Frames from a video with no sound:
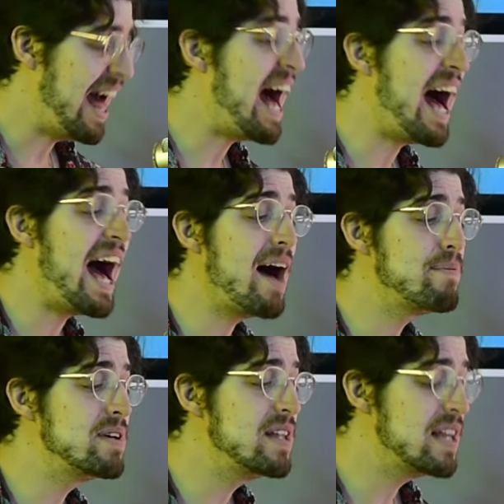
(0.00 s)

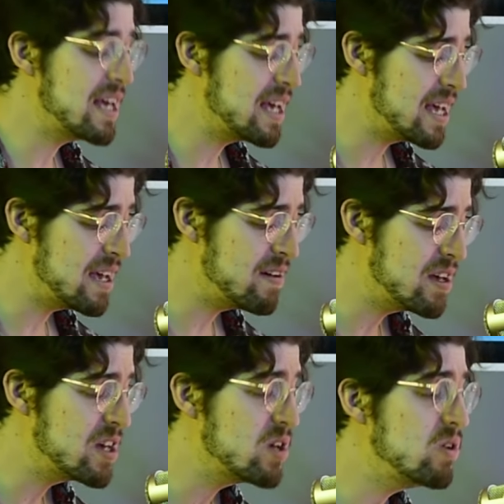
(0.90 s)
I
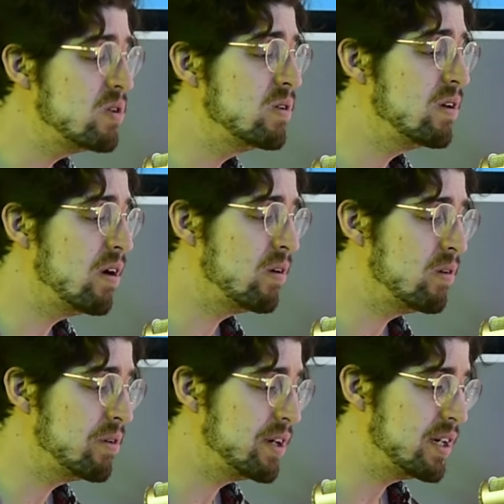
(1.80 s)
believe you know
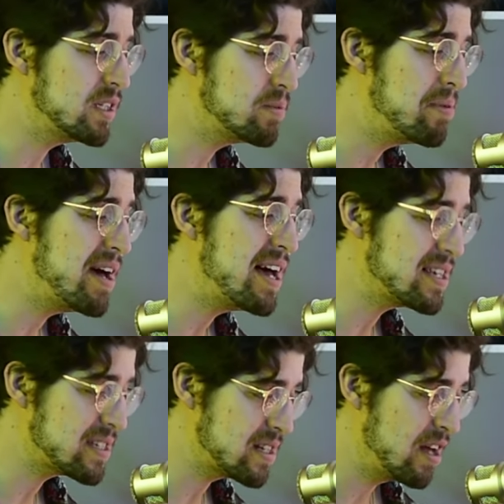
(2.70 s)
what's
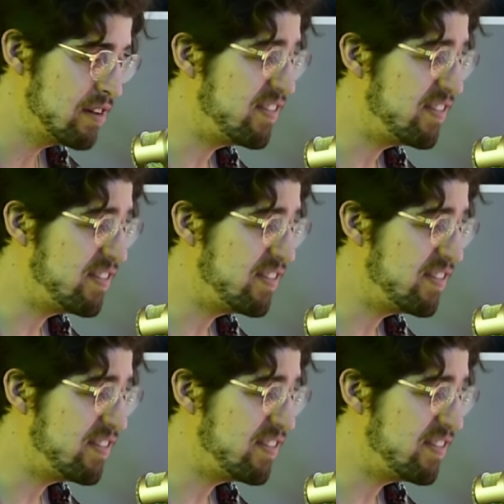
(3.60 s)
best